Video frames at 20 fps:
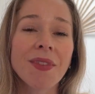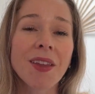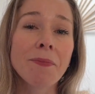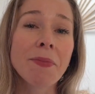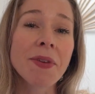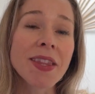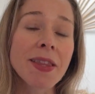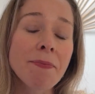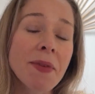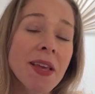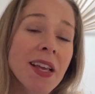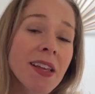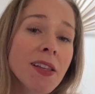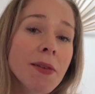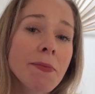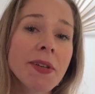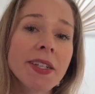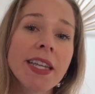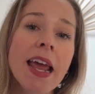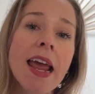But the big
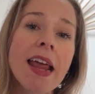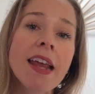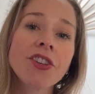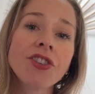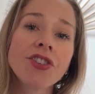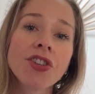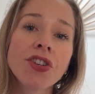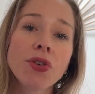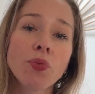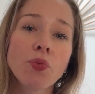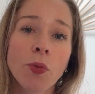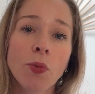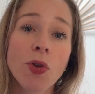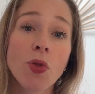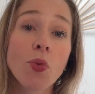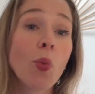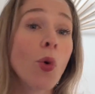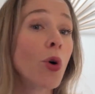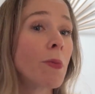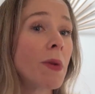limitation
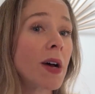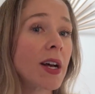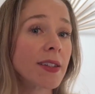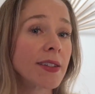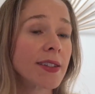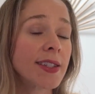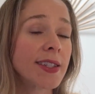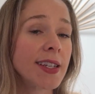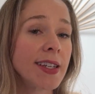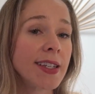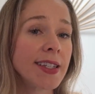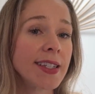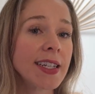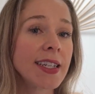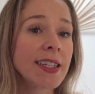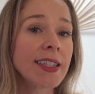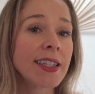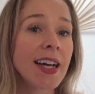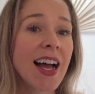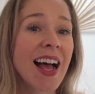with Walmart's
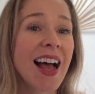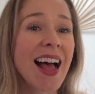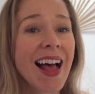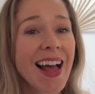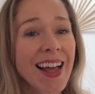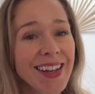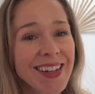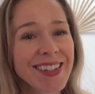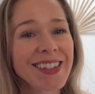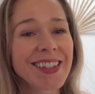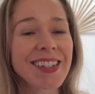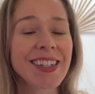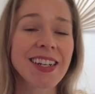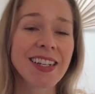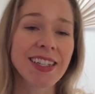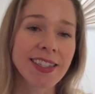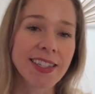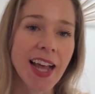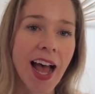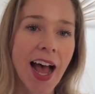Scintilla and
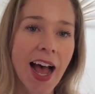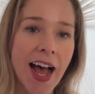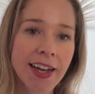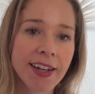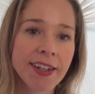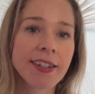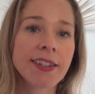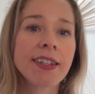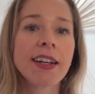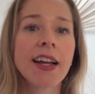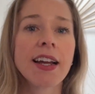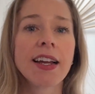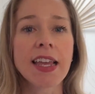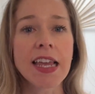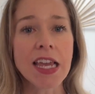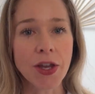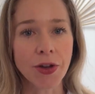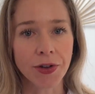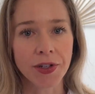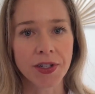its ad
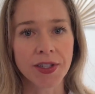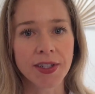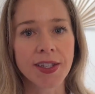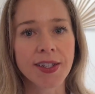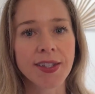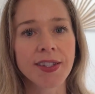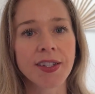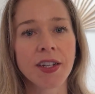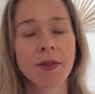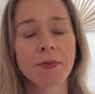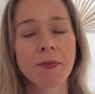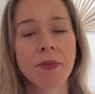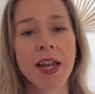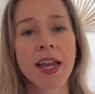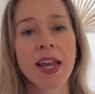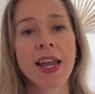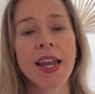ecosystem